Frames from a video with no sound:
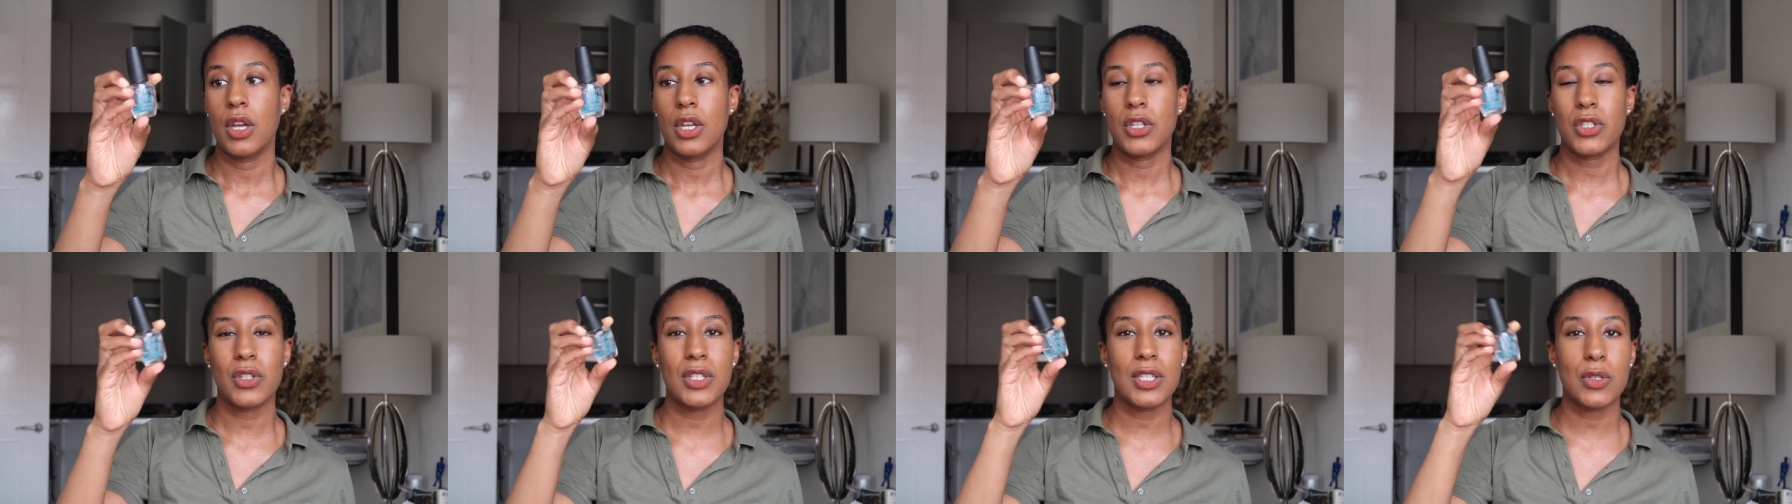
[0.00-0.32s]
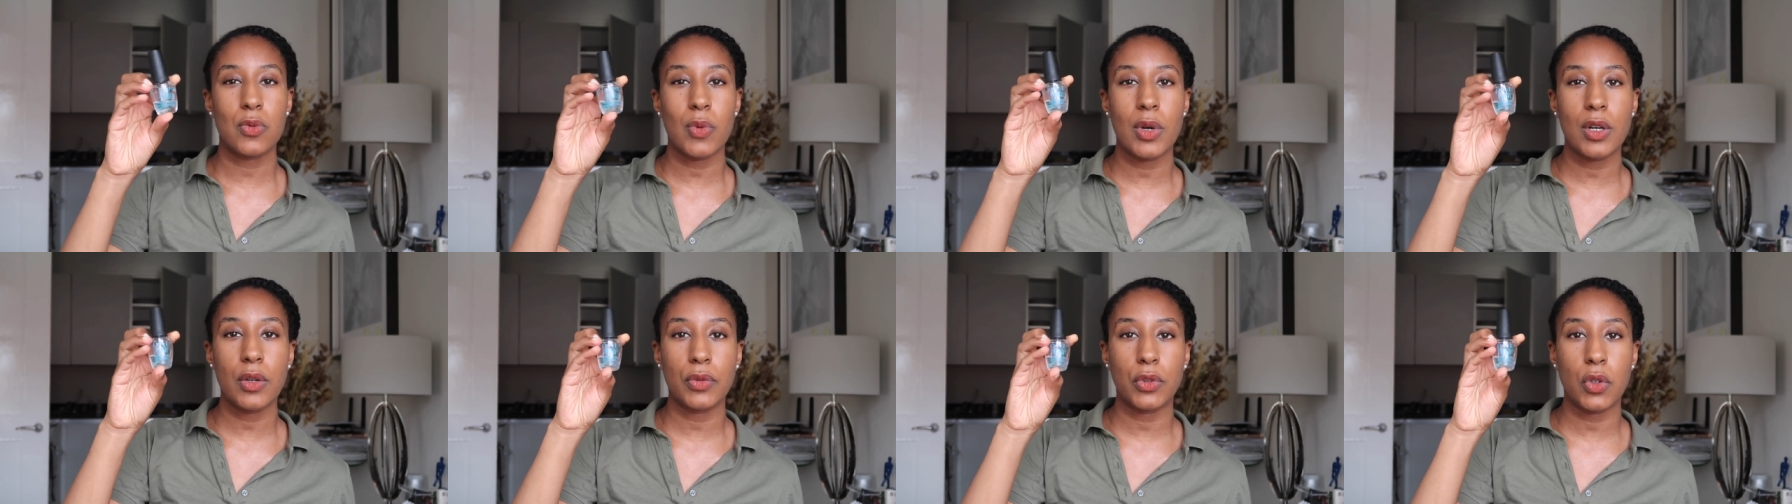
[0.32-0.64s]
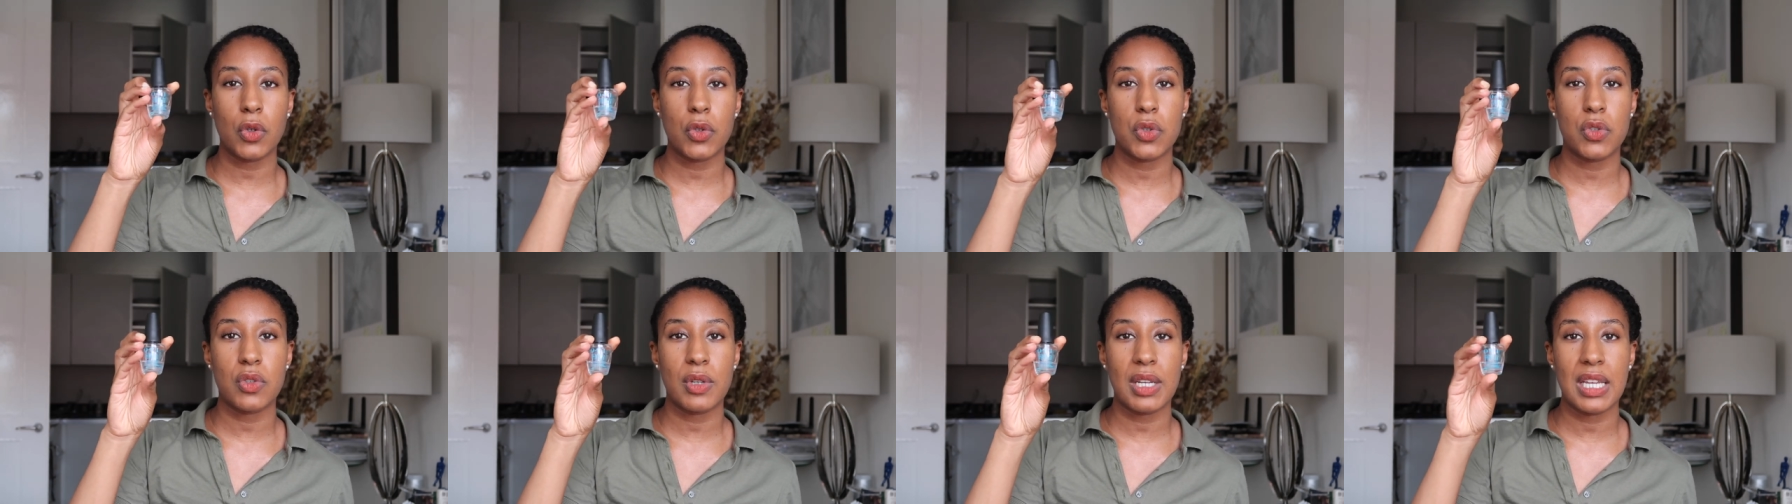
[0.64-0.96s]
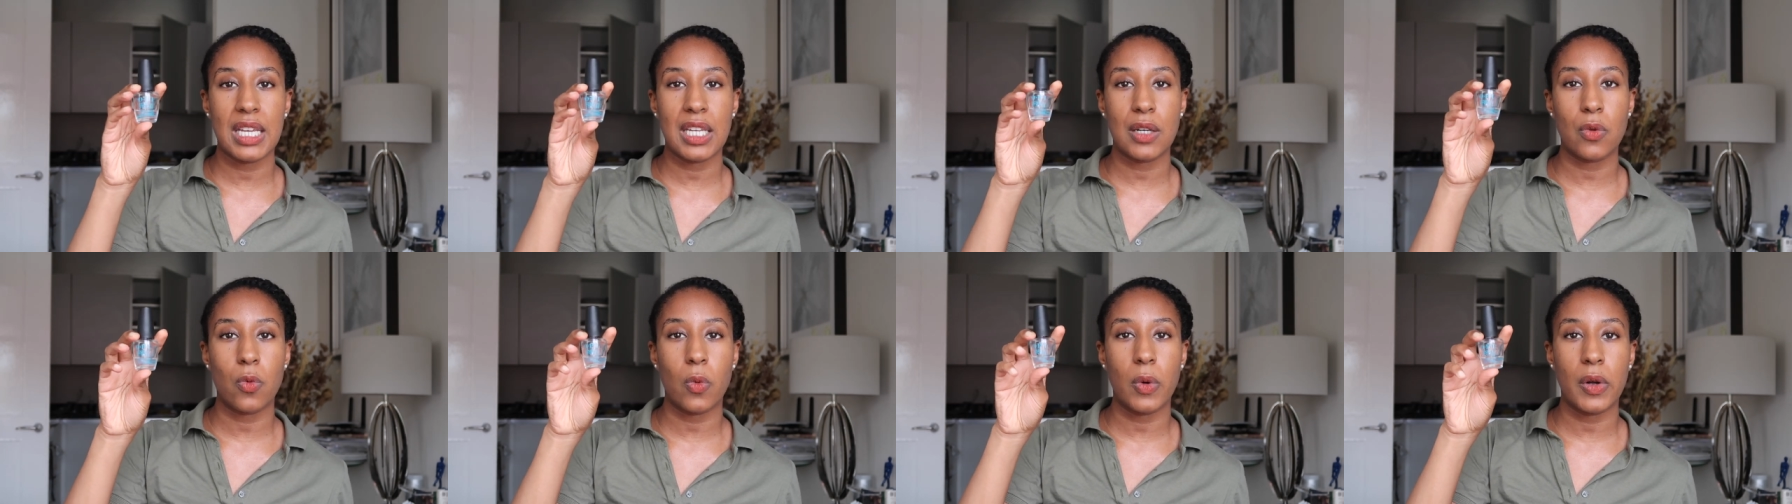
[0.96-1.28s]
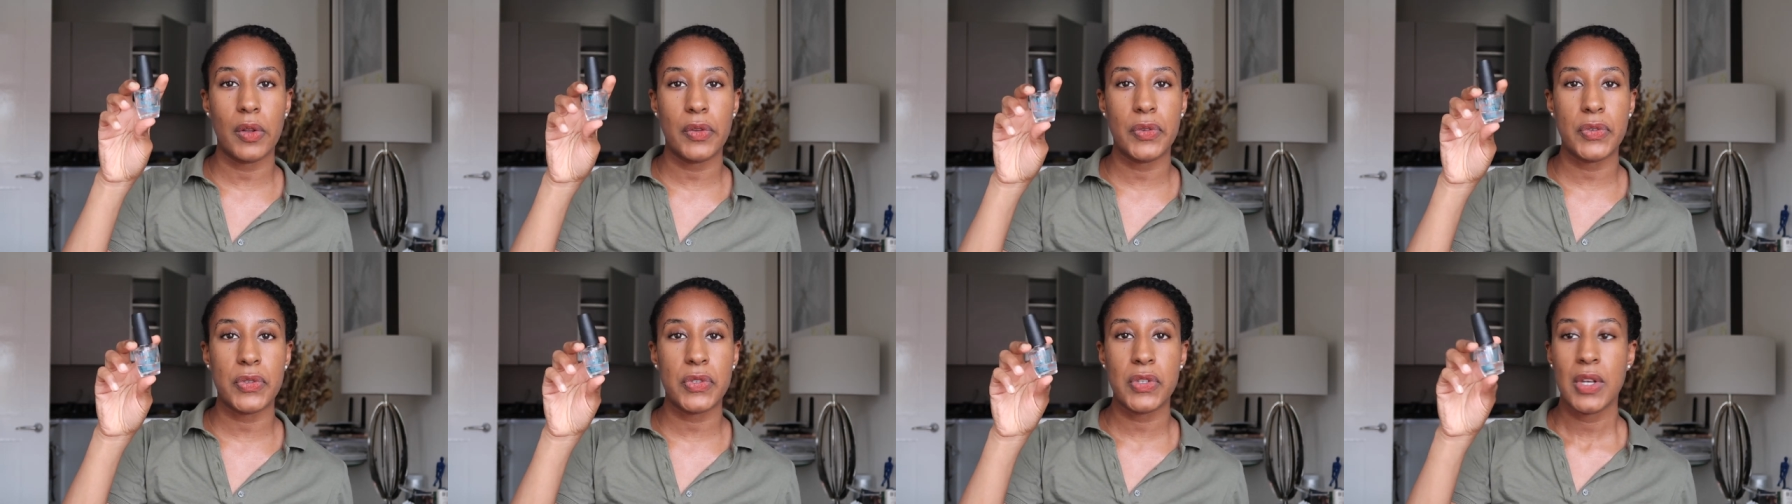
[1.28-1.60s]
So it's one of those
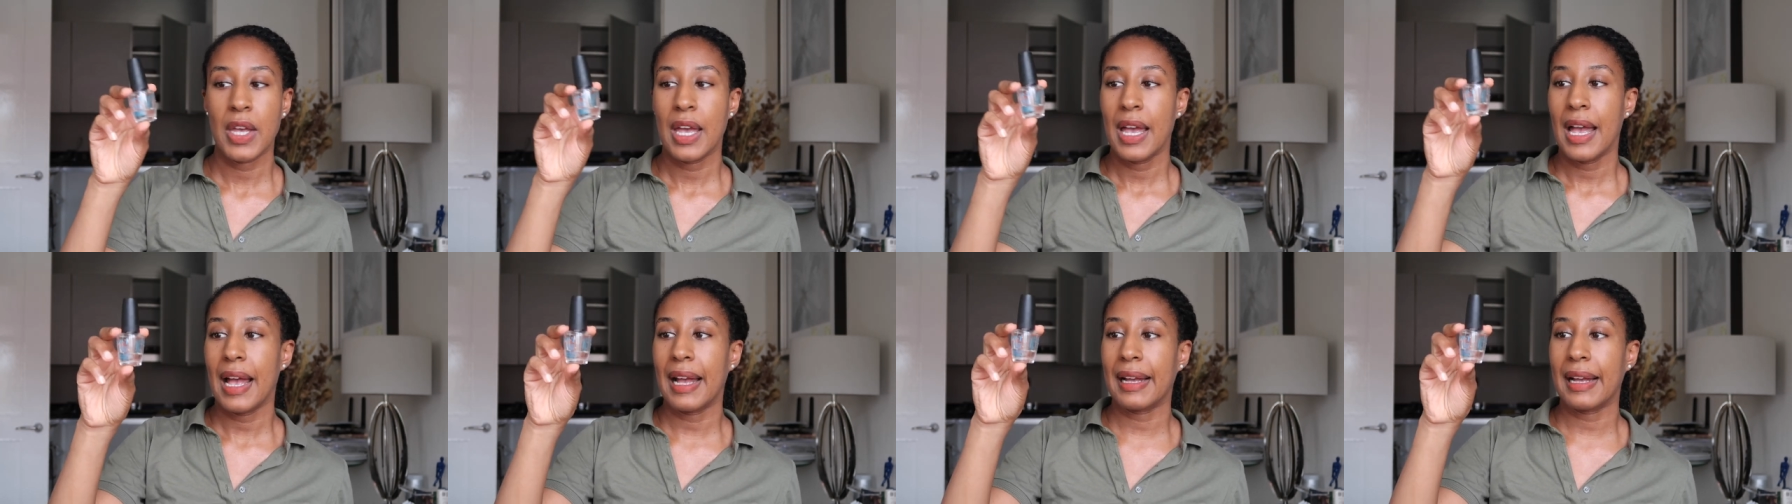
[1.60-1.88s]
three-in-ones.